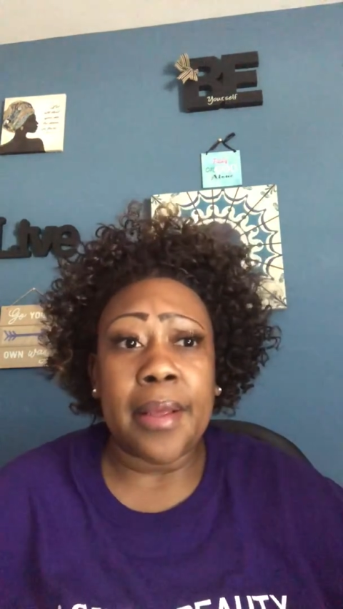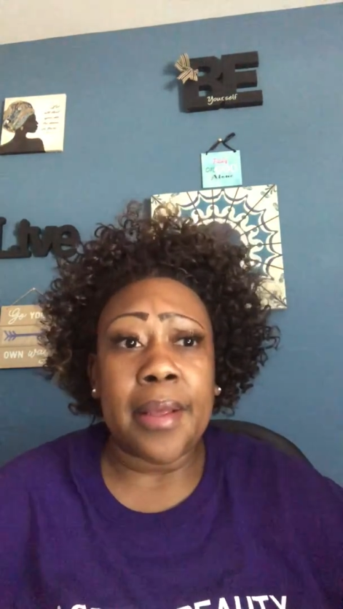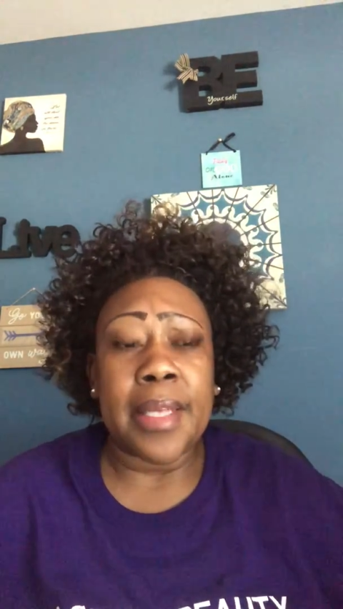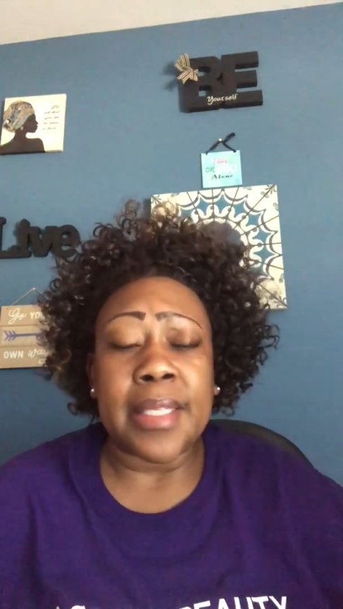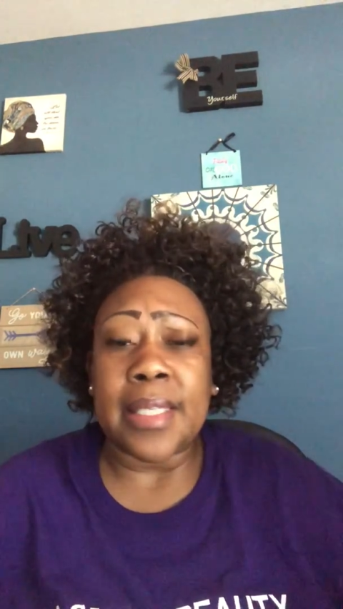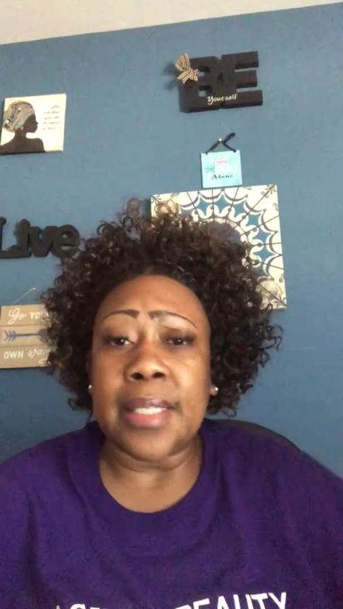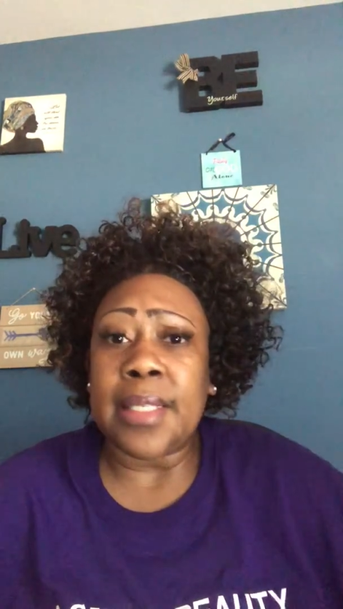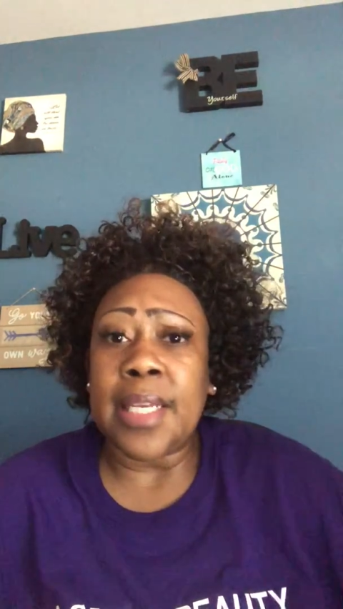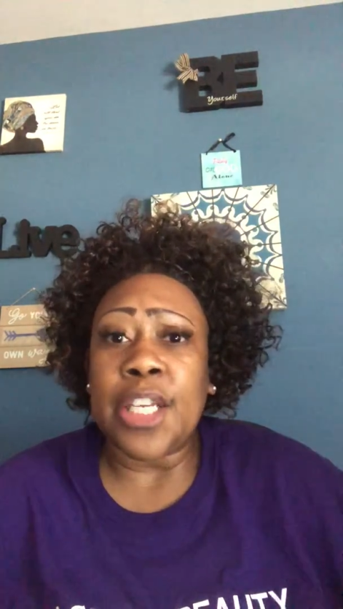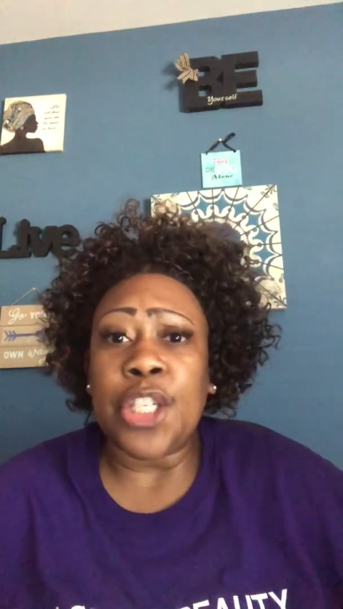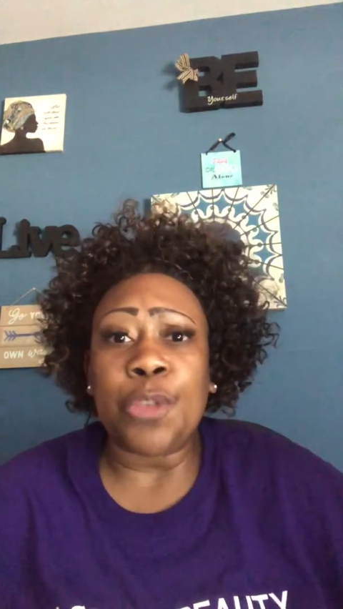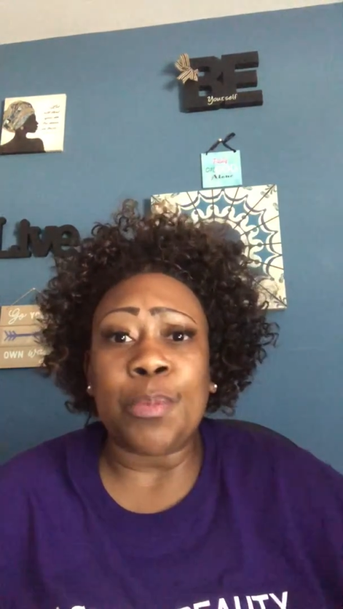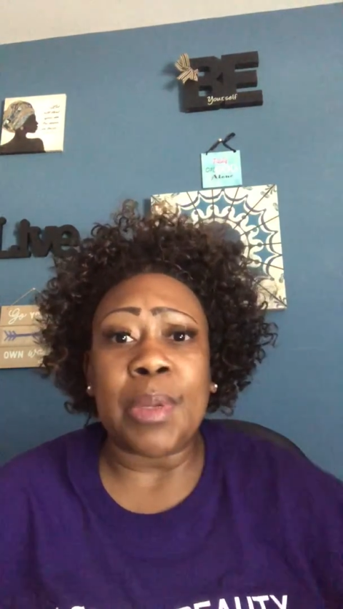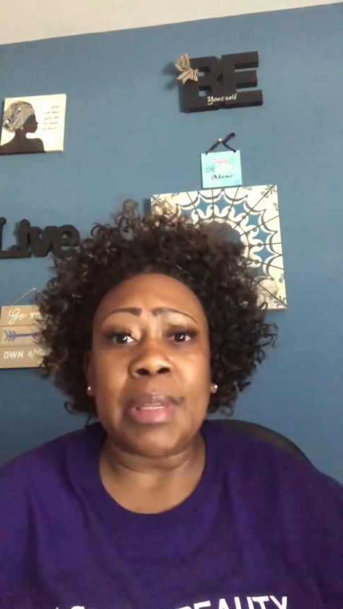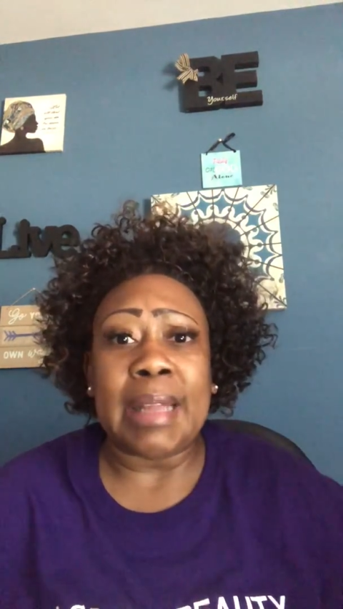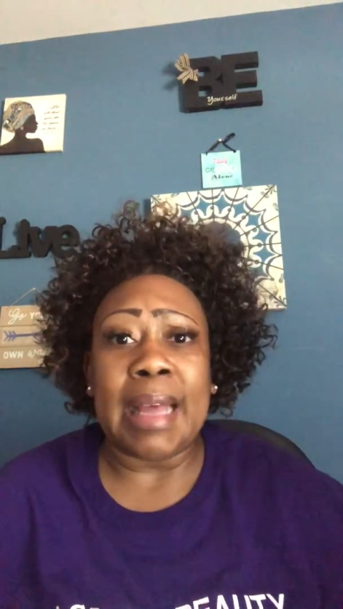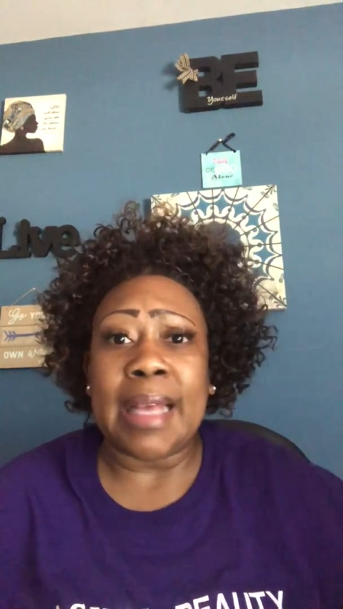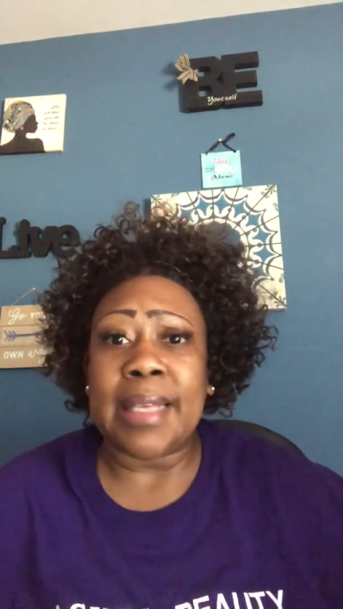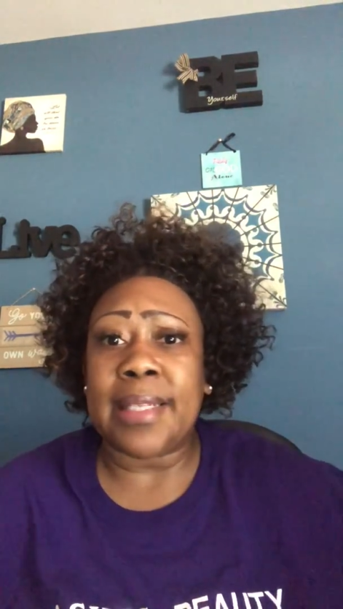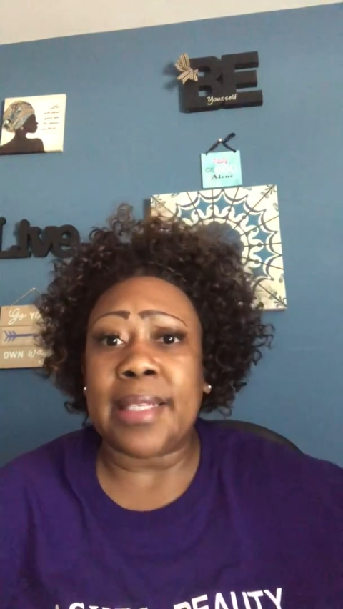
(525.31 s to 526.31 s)
It's a
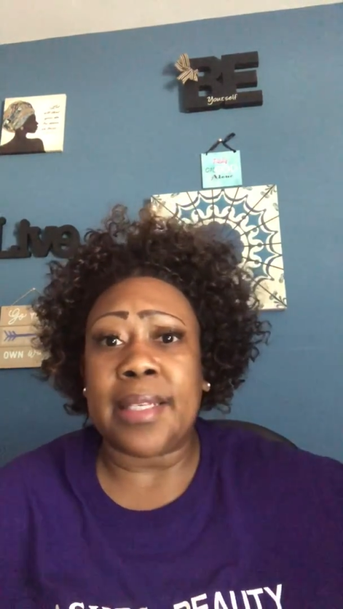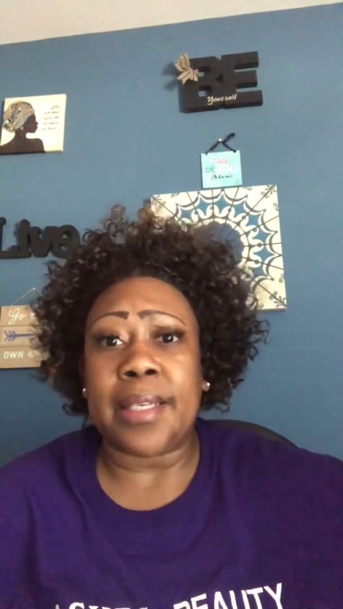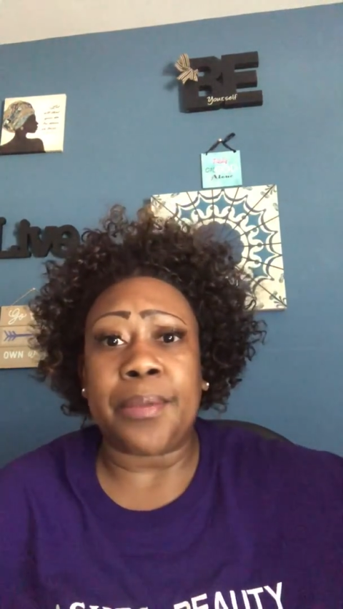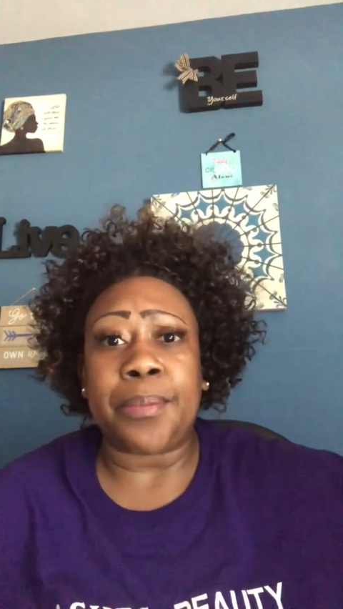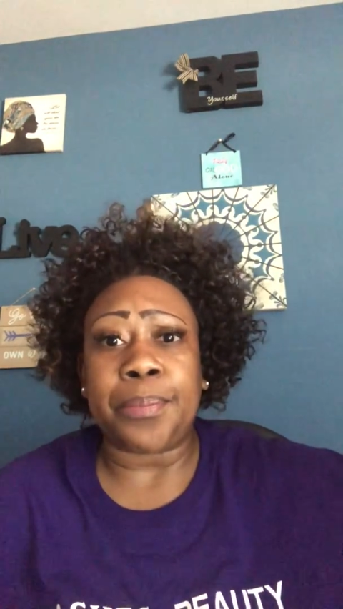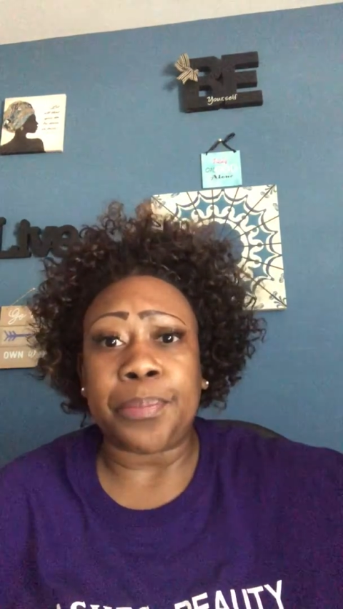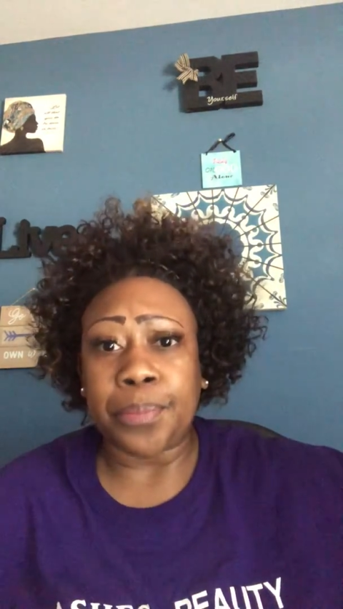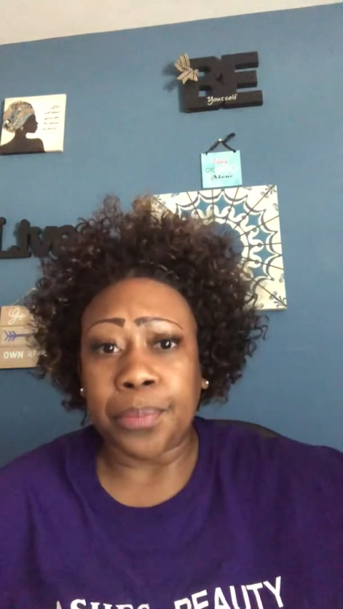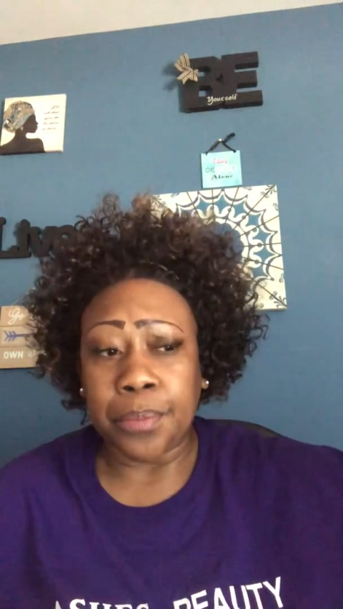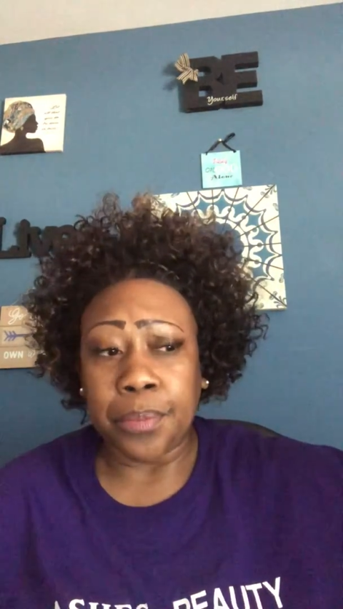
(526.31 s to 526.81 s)
teachable lesson.